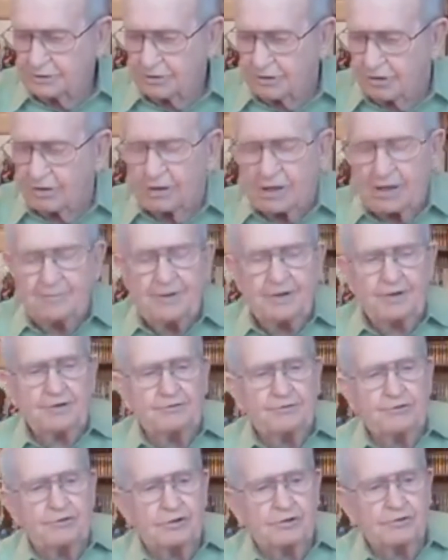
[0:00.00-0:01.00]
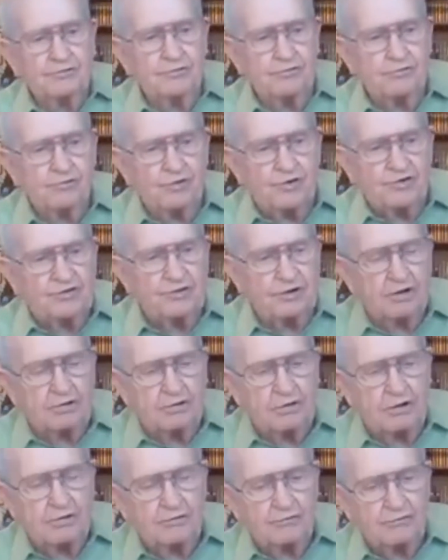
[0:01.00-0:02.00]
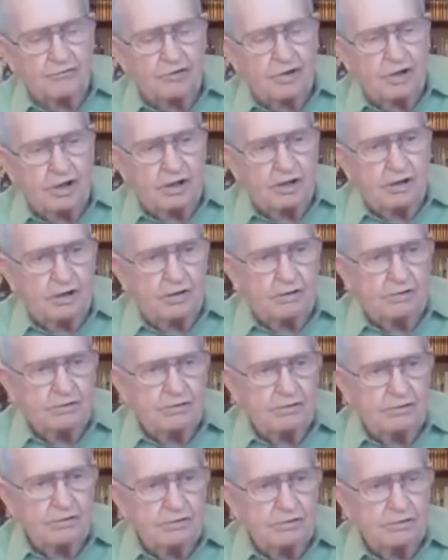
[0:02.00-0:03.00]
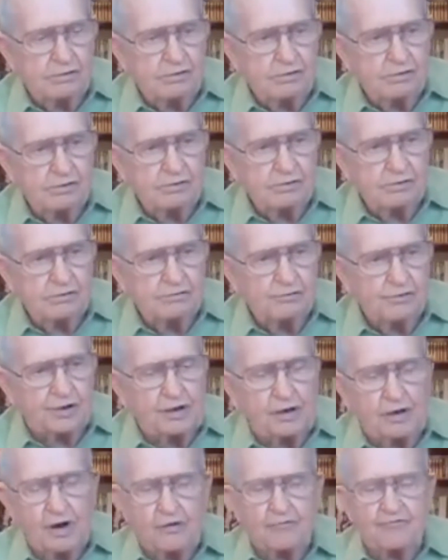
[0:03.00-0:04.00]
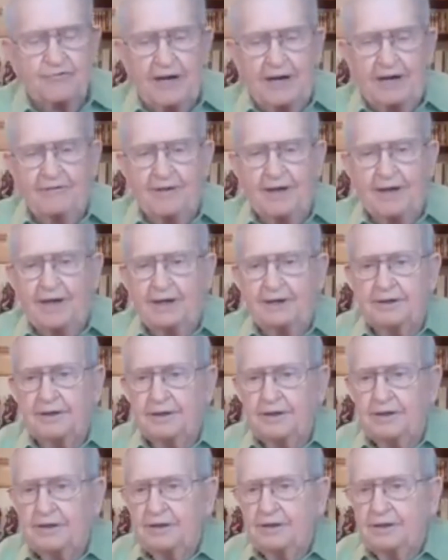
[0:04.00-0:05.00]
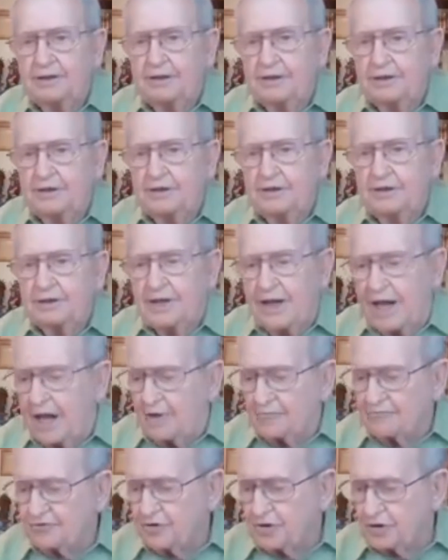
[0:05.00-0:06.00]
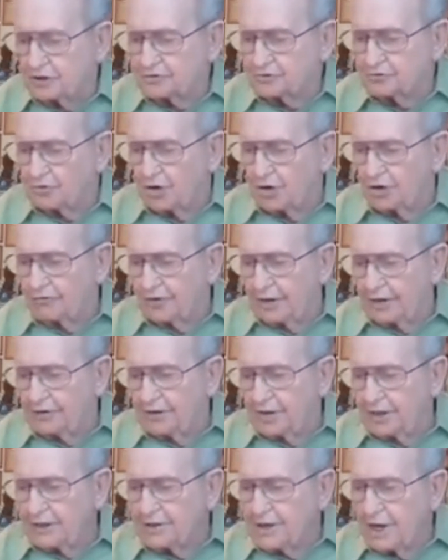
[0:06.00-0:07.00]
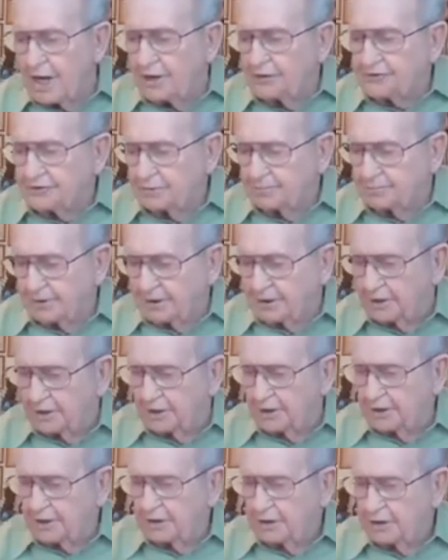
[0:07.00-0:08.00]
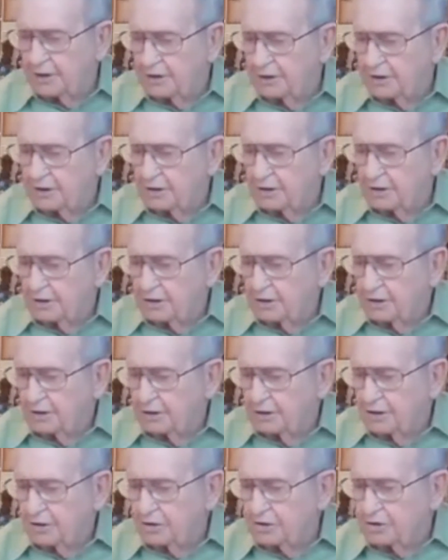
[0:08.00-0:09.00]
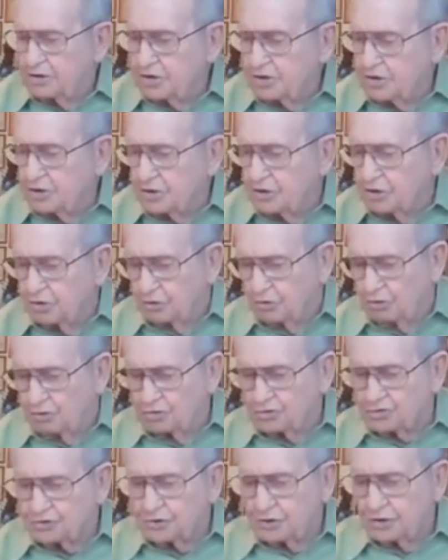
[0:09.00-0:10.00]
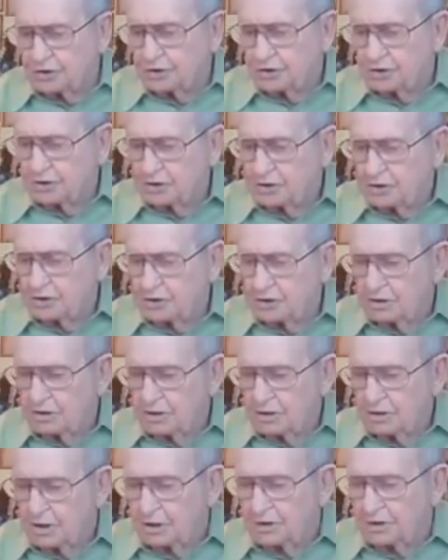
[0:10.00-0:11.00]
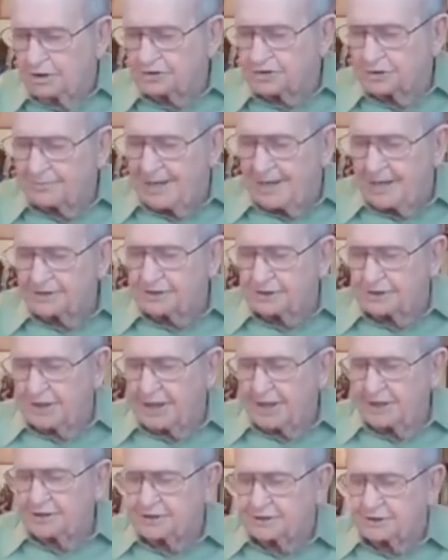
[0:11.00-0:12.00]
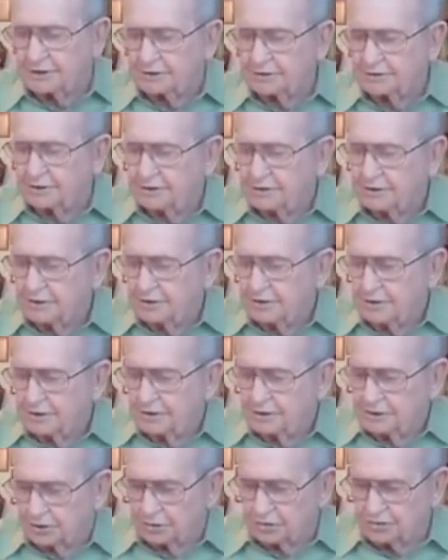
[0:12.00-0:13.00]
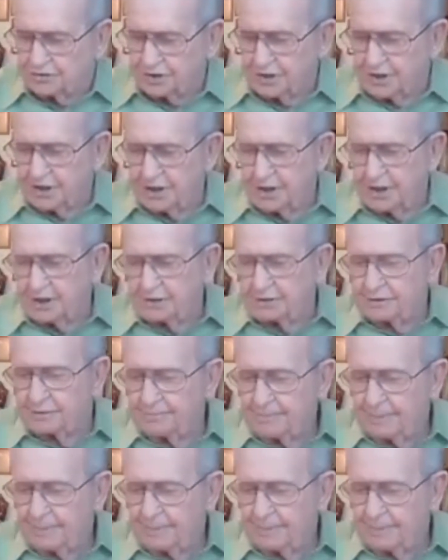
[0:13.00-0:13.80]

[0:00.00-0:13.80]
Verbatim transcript: or let me re, uh, reclarify that. Calvary is one that need not to be used in his imagination to see it